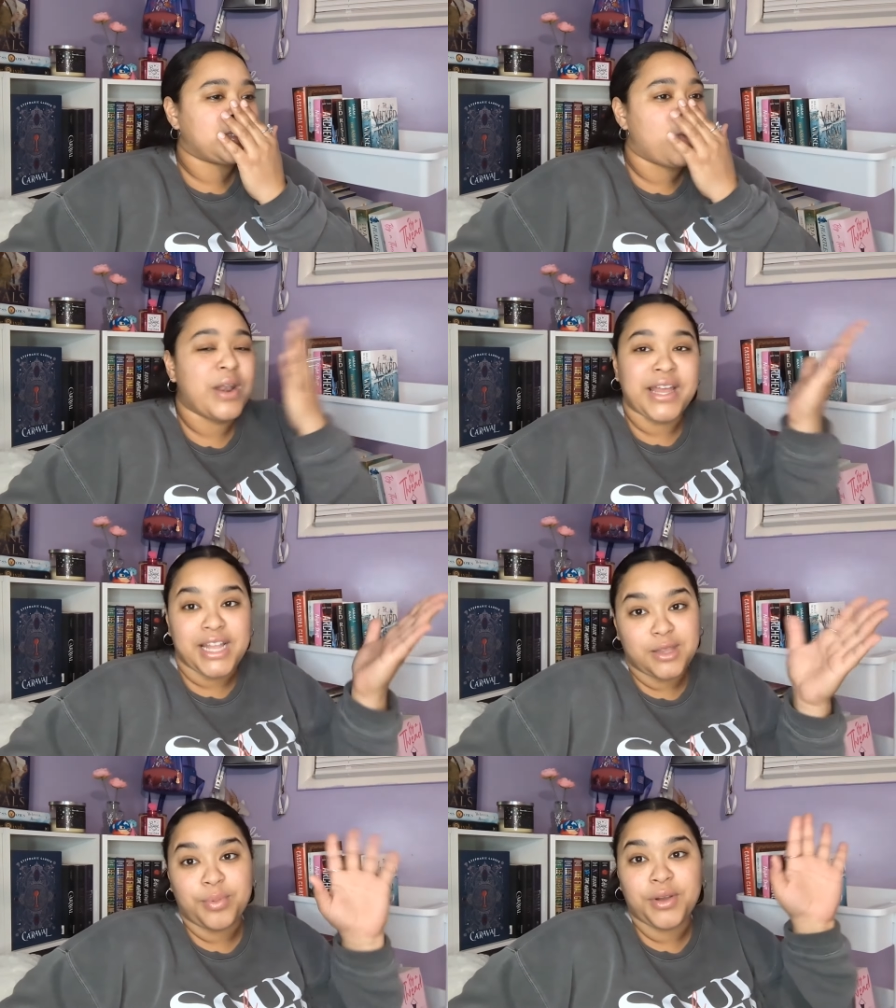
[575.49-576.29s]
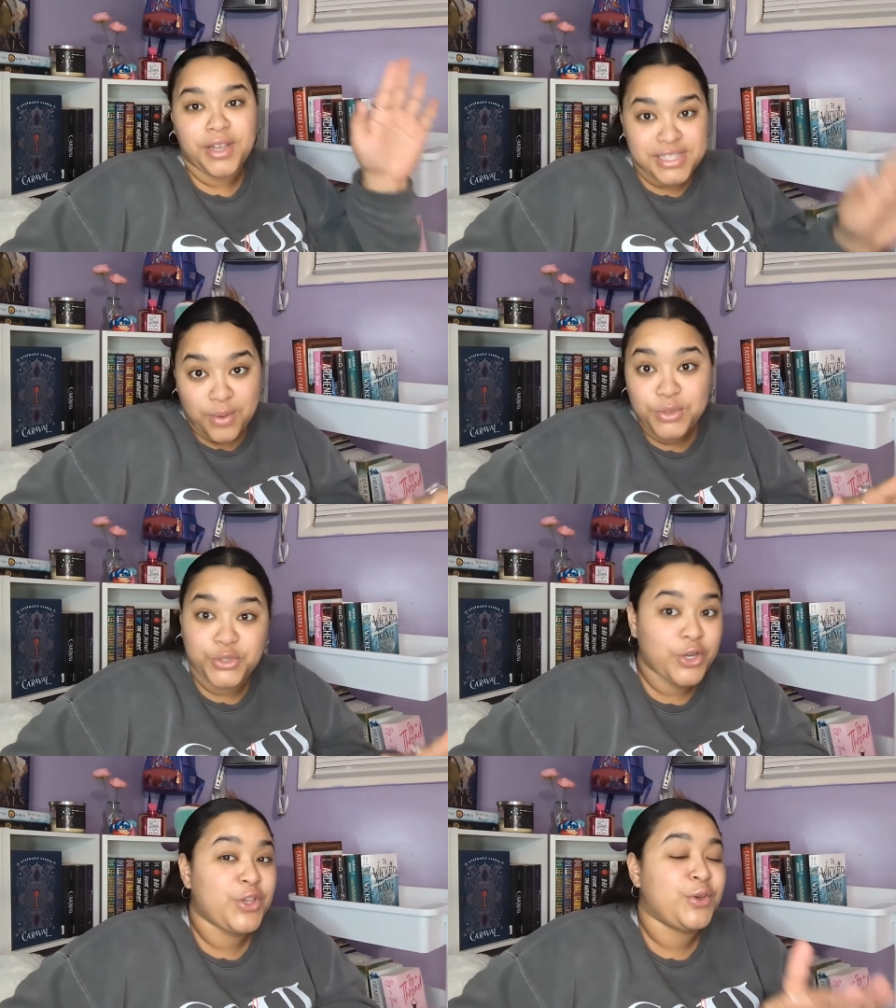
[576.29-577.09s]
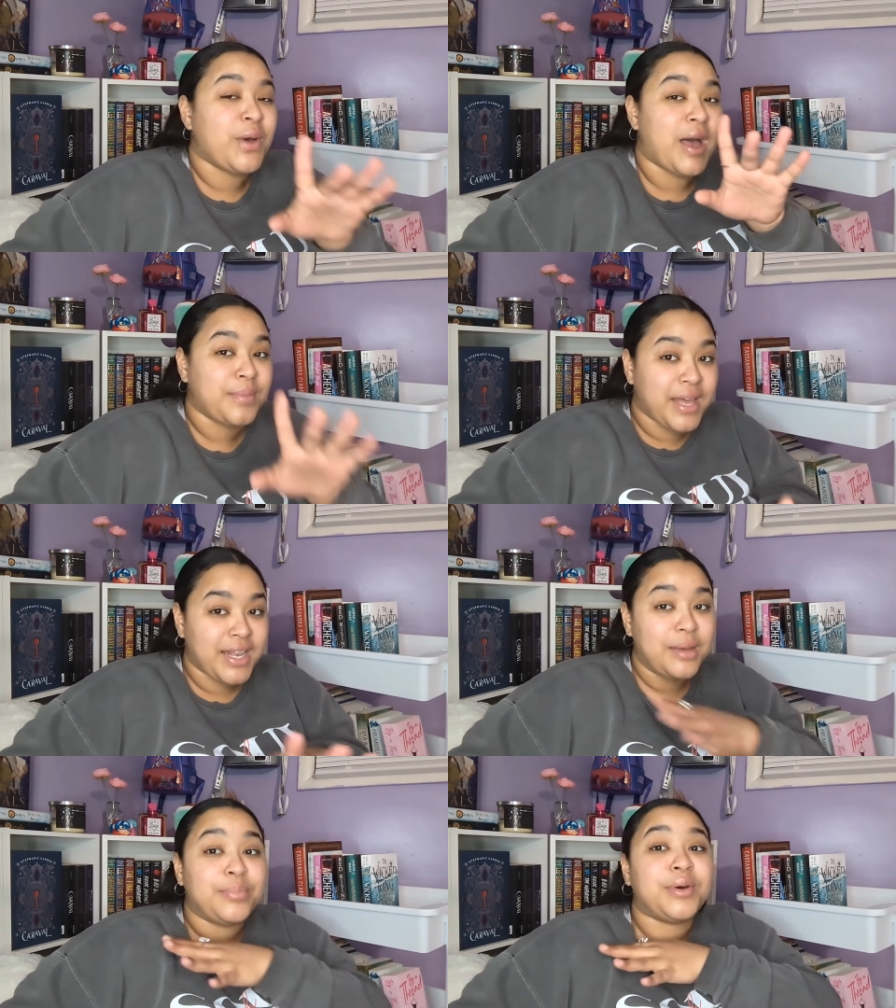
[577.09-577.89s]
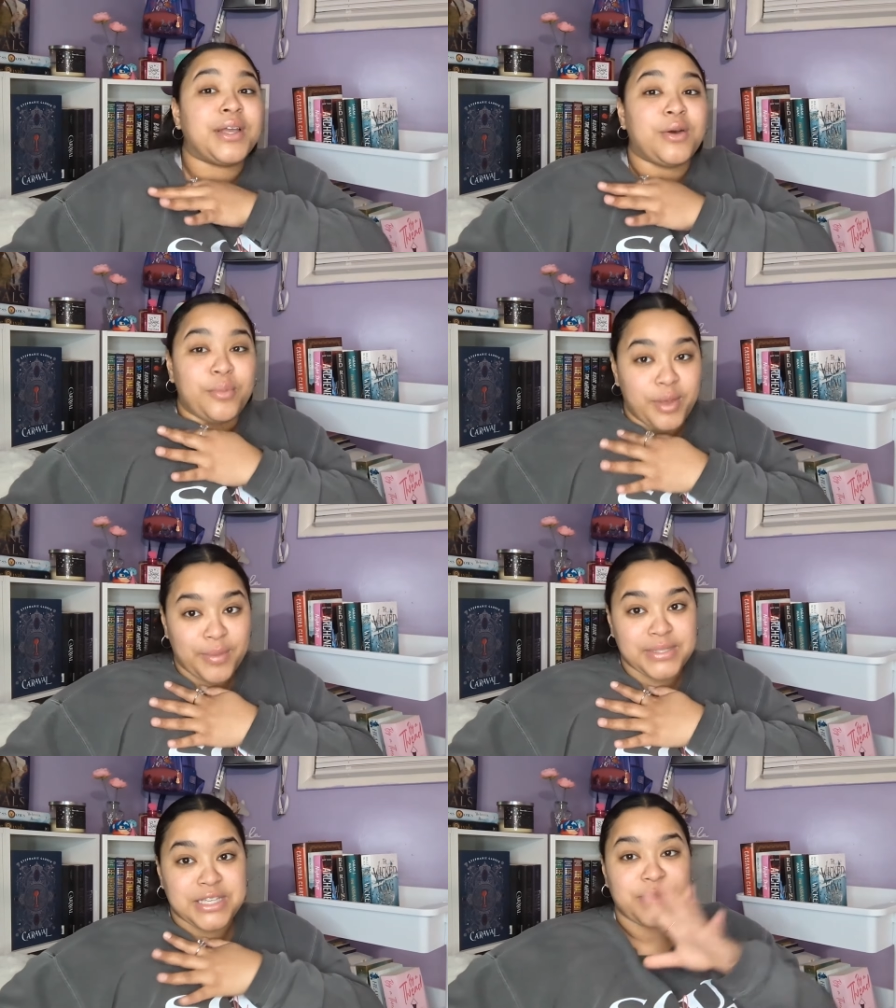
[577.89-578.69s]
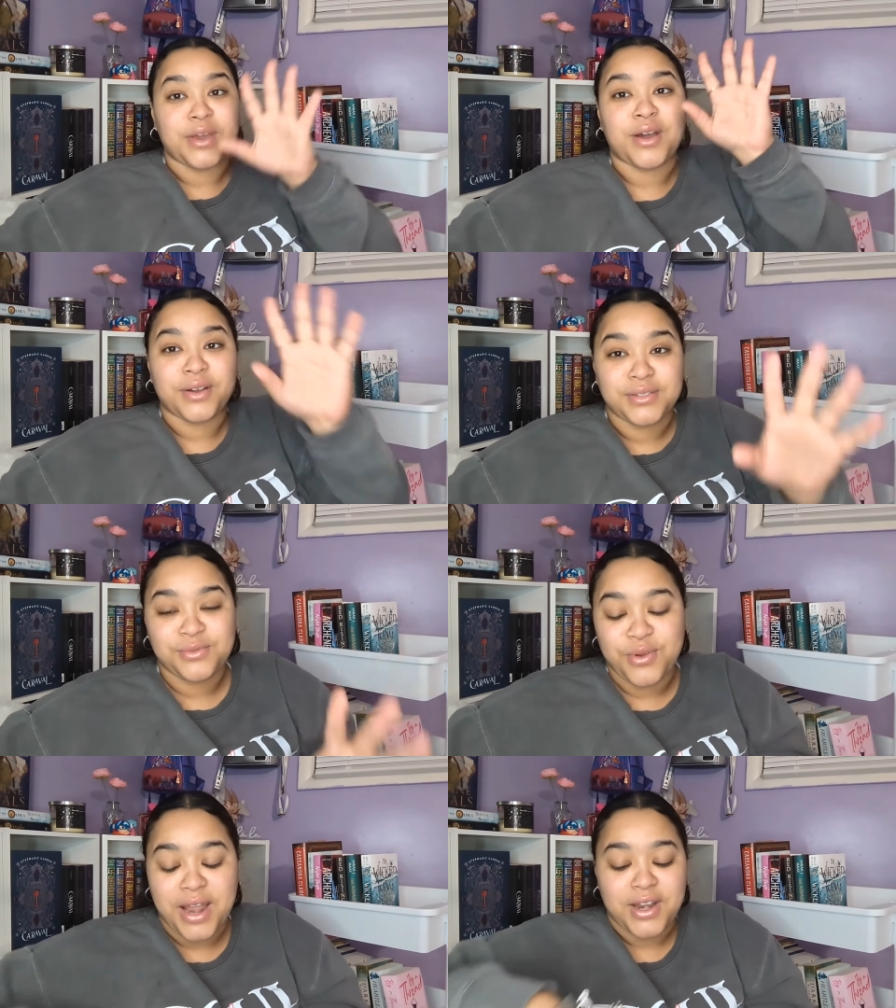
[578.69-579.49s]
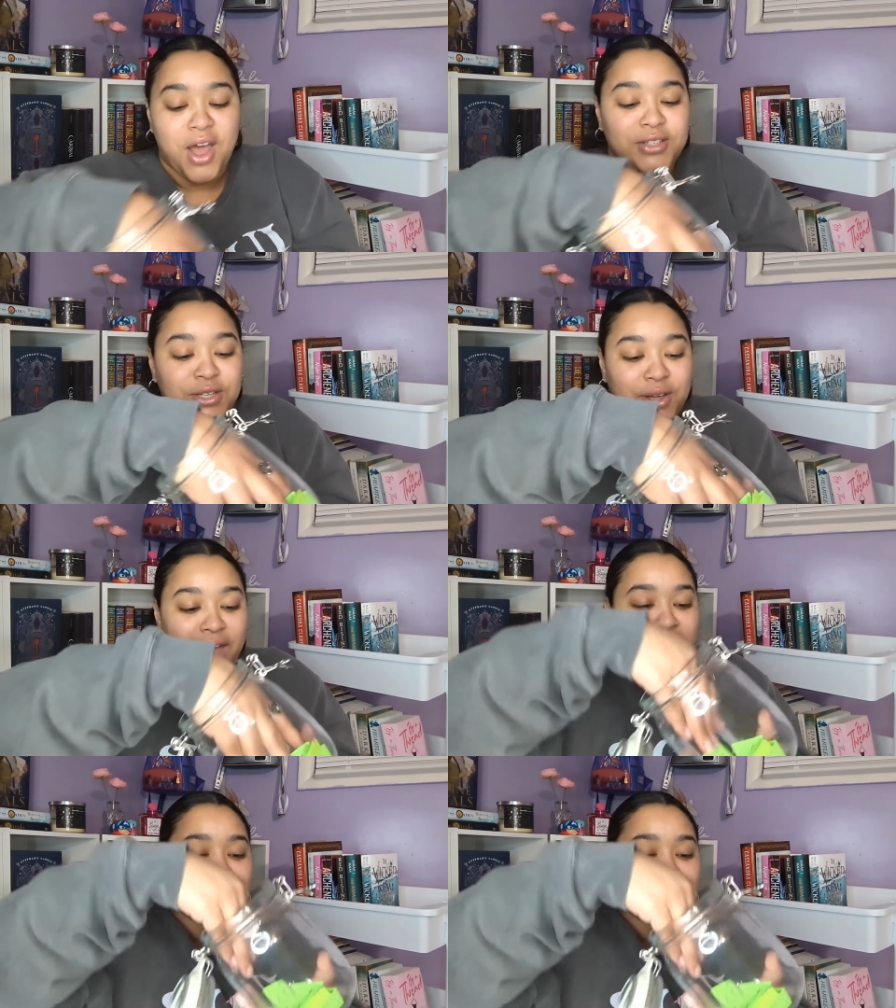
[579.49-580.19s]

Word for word: when I get the book because I will show you I'm getting that book. It will be on my TBR. Fret not, okay?